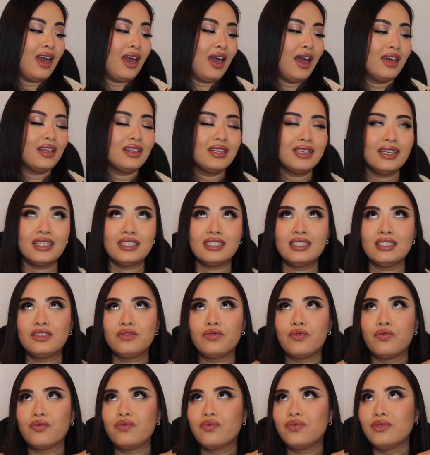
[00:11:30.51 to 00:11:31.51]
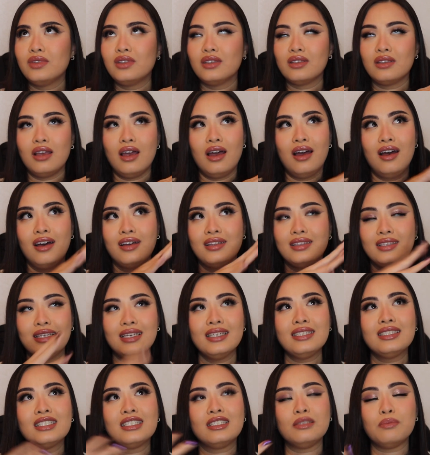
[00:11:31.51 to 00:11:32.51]
and
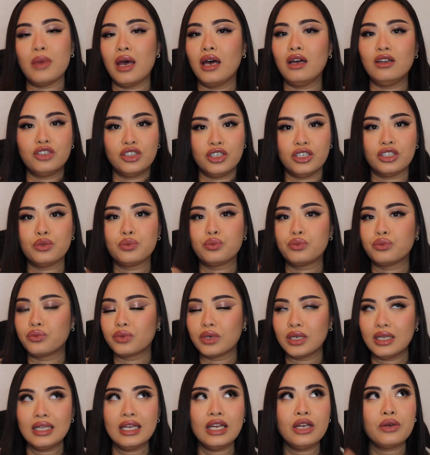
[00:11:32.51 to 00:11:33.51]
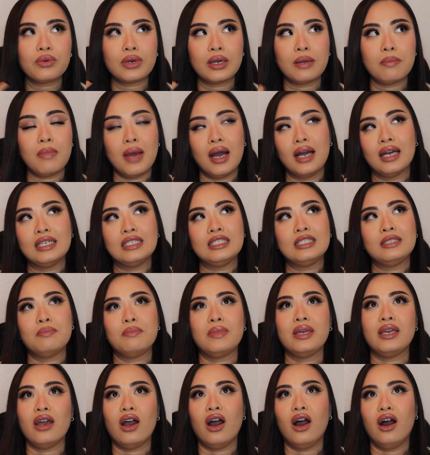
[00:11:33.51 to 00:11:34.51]
this smell just really reminds
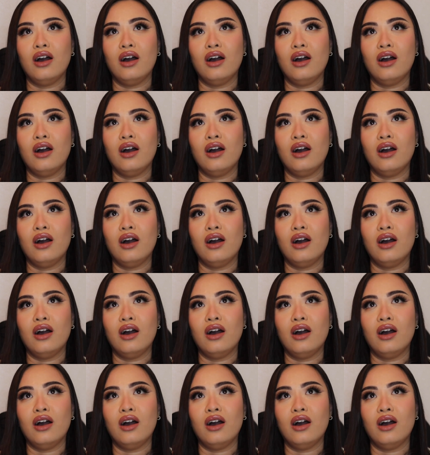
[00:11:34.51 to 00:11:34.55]
me